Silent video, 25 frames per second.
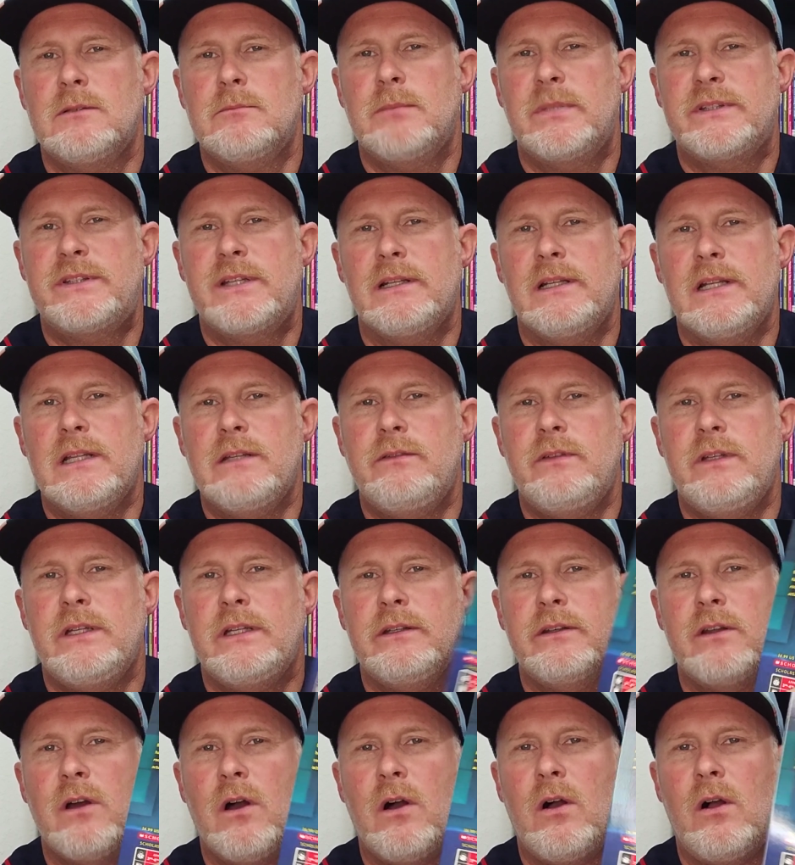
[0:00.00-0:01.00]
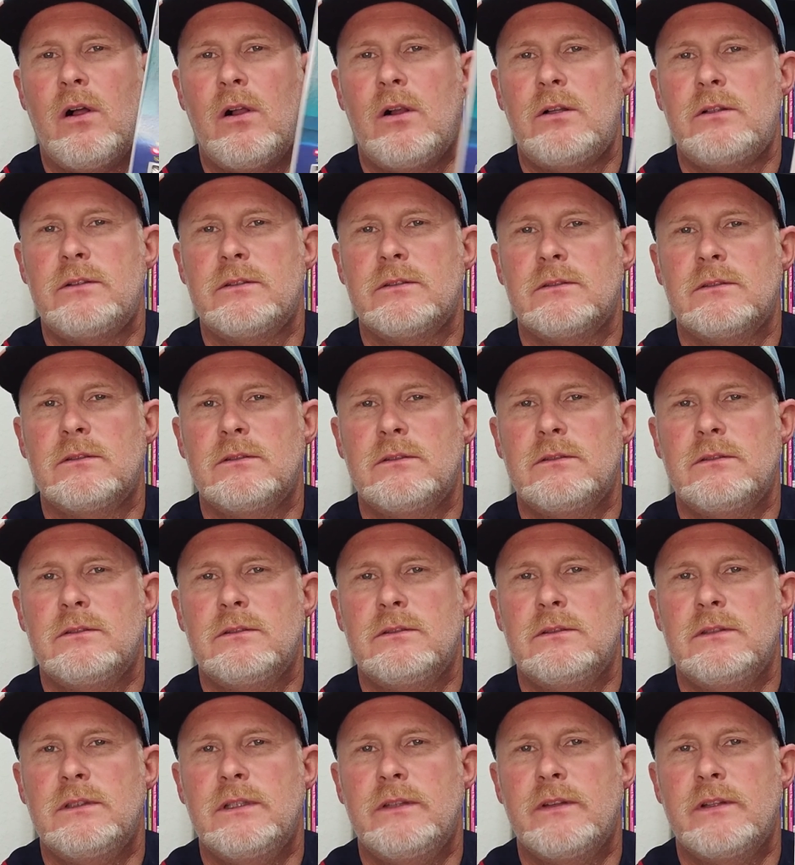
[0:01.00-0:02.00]
But the living doll
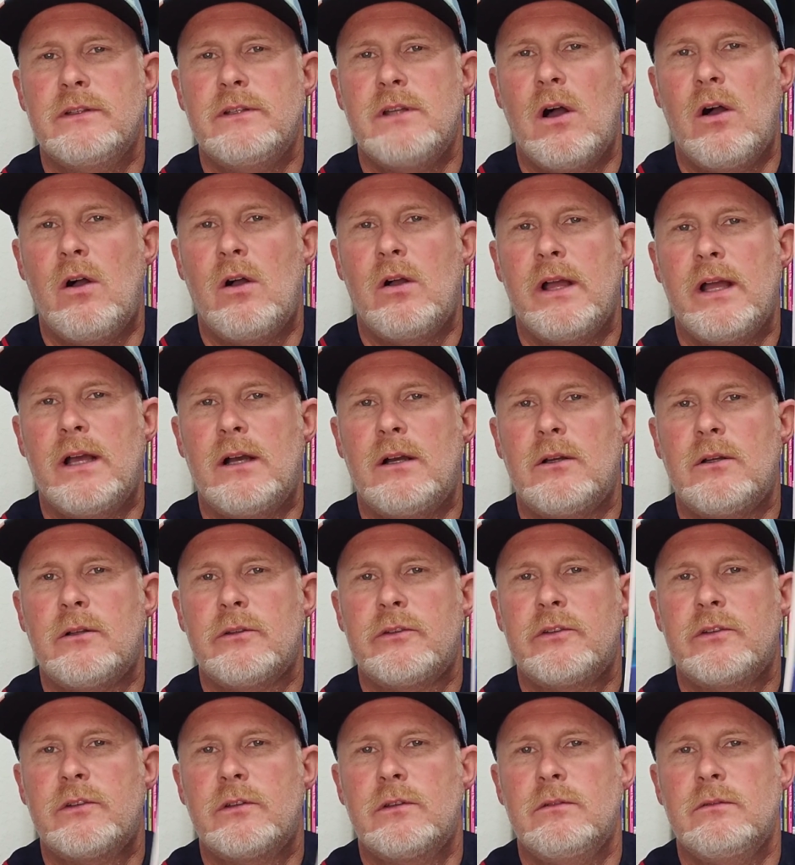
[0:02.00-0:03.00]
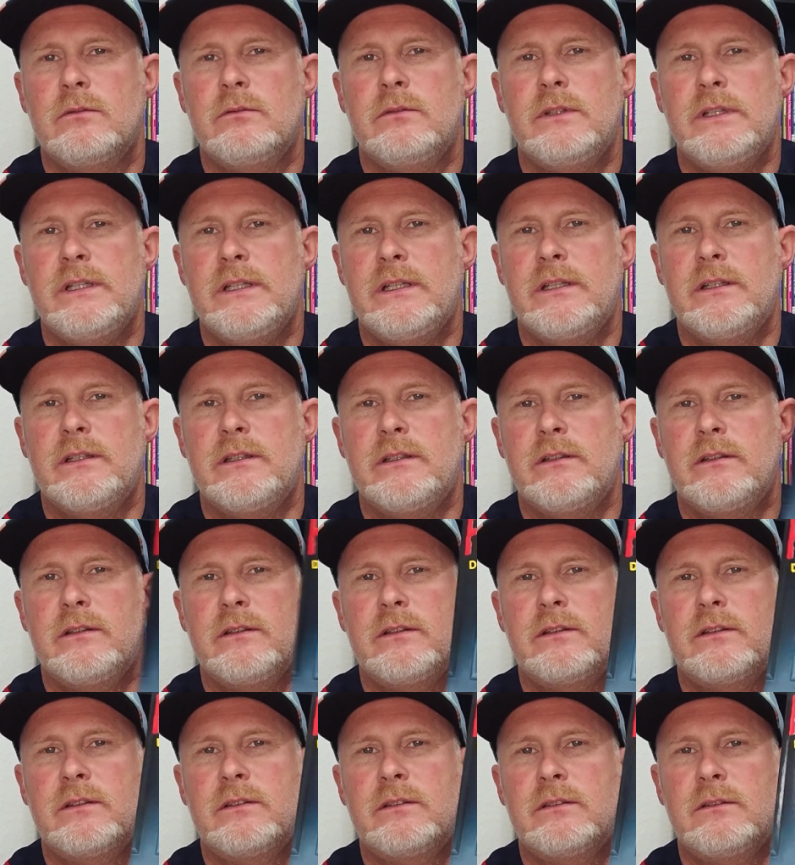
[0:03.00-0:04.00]
in the dollhouse
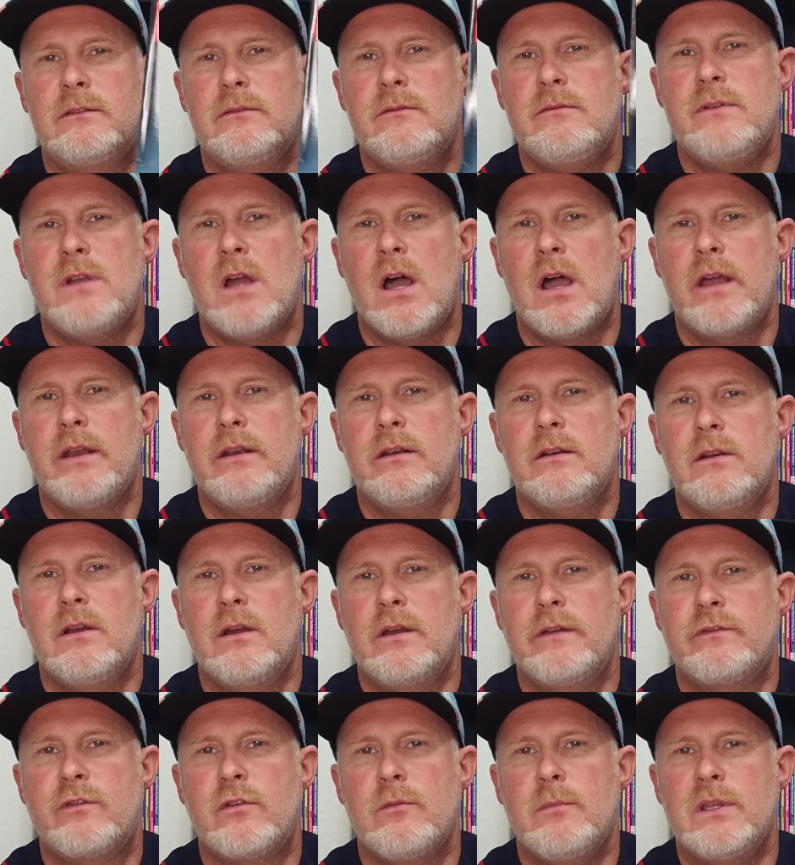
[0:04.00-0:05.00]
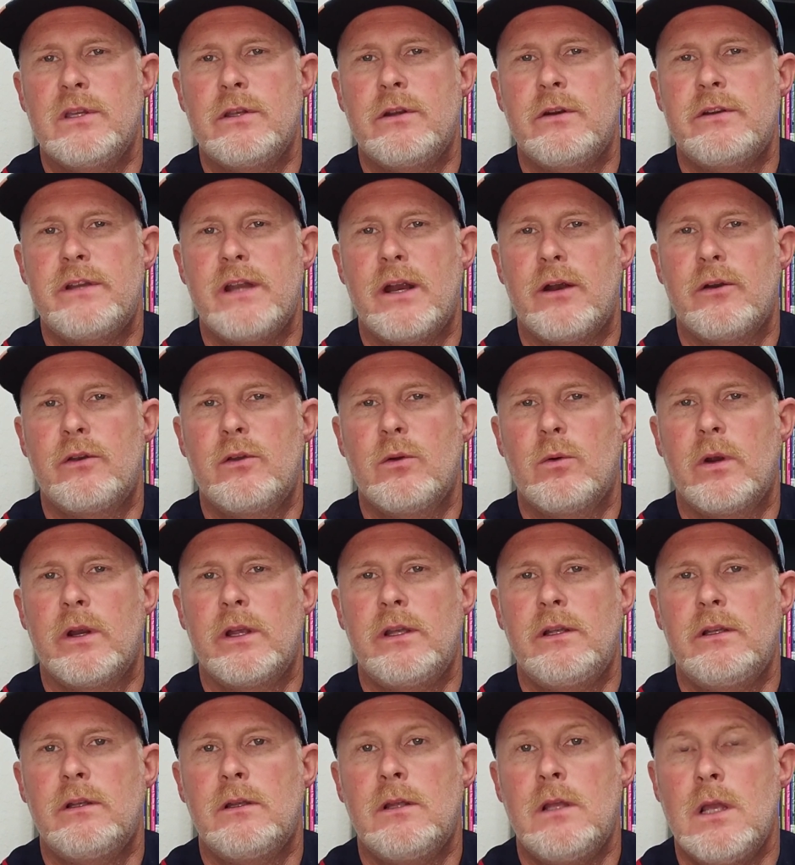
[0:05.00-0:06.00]
is not unfamiliar territory.
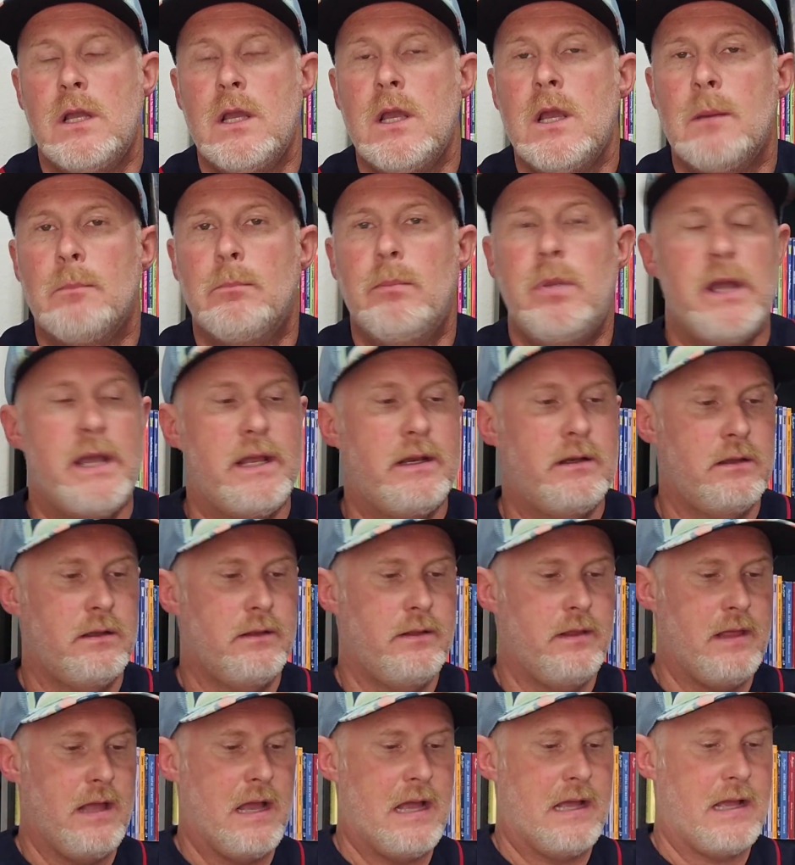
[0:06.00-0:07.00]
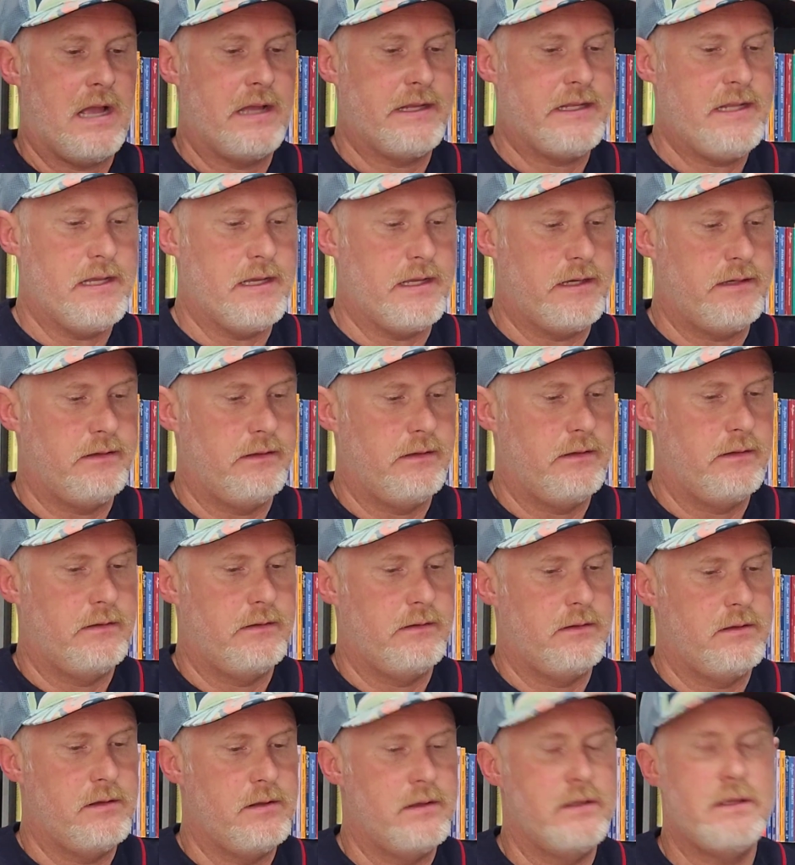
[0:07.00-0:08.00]
But, again,
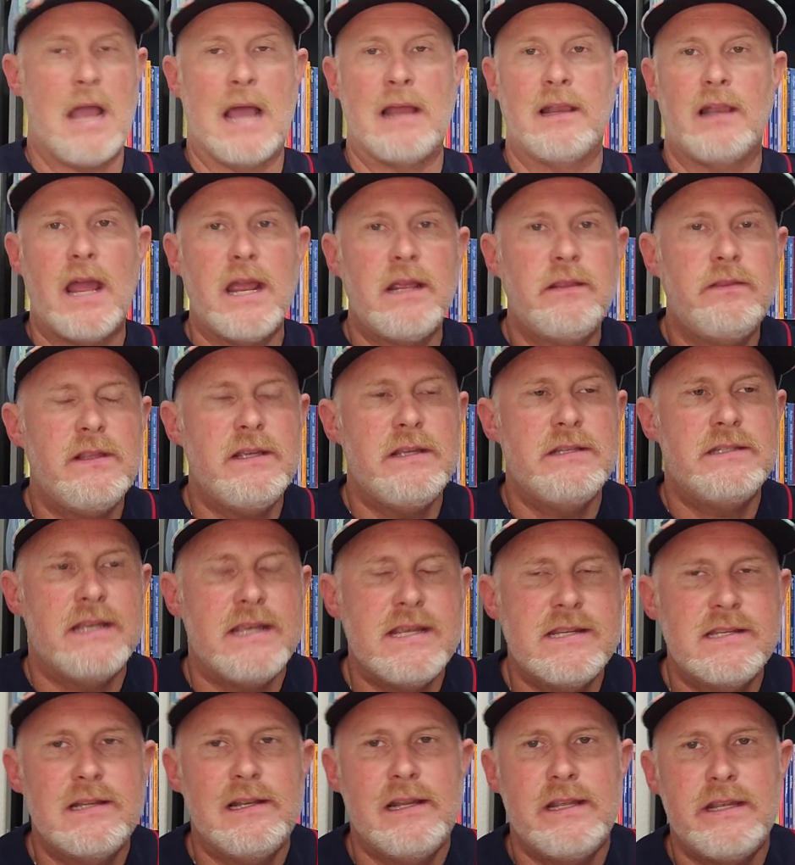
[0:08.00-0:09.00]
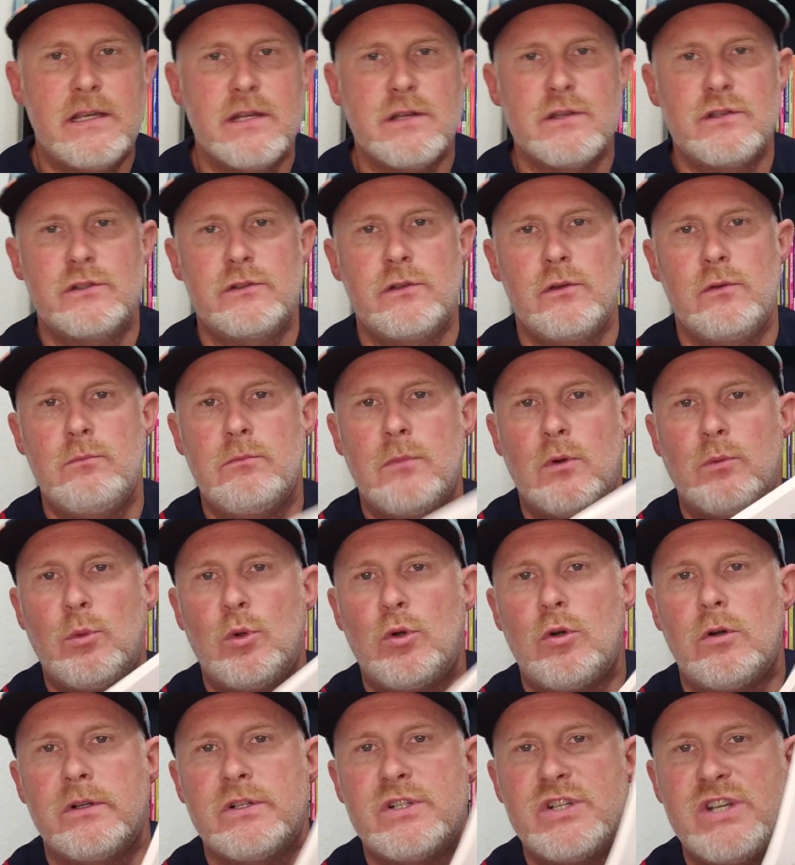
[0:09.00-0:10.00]
I like these easily
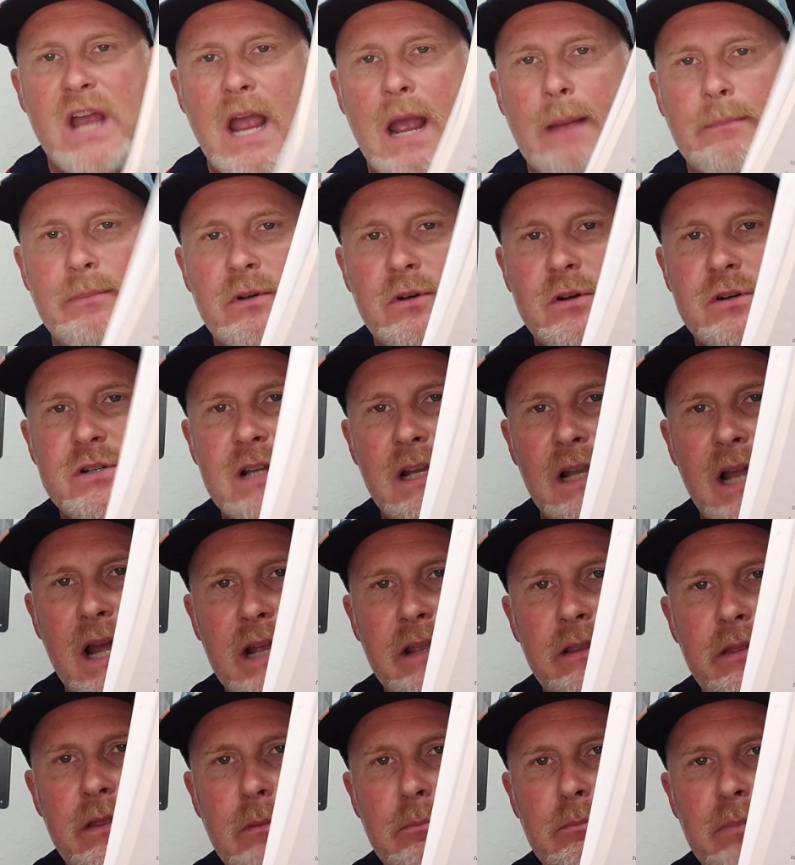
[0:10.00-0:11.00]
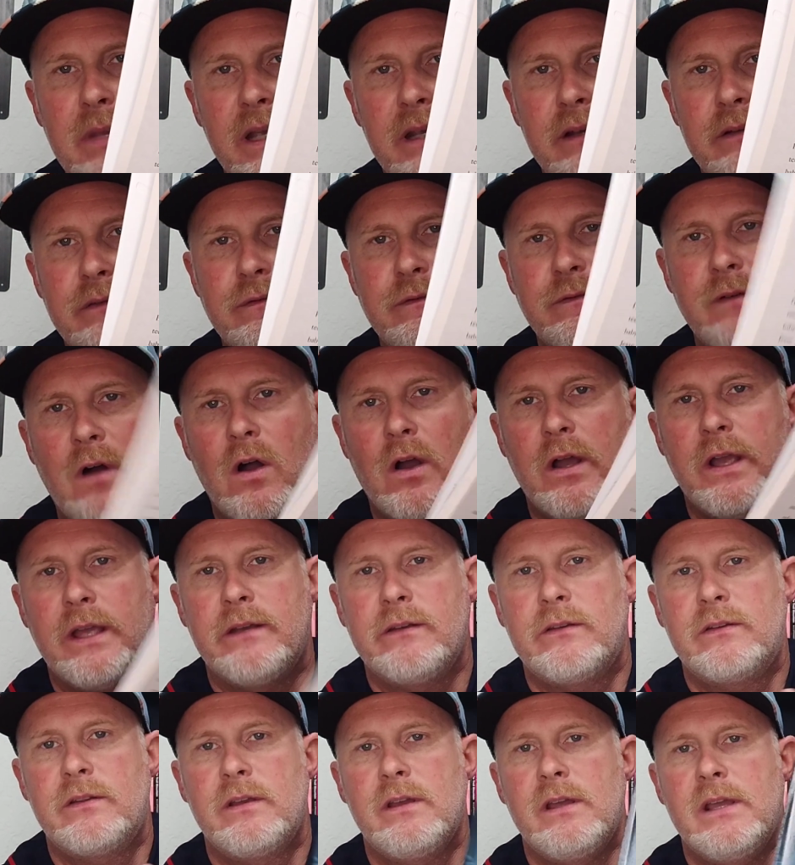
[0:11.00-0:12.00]
consumable chapters. I like the big
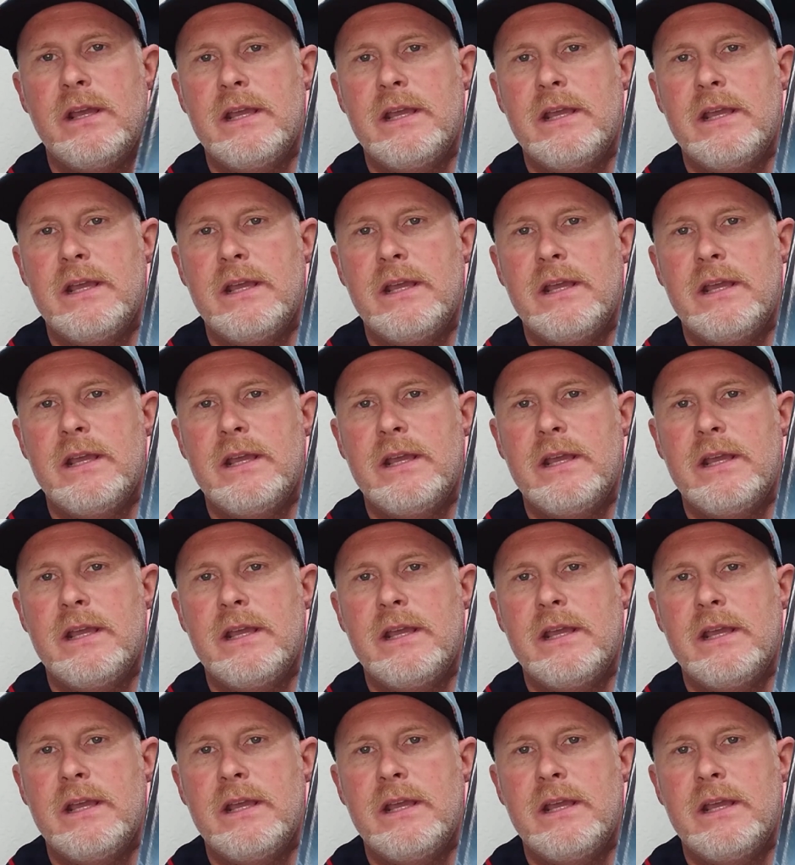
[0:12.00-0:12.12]
font.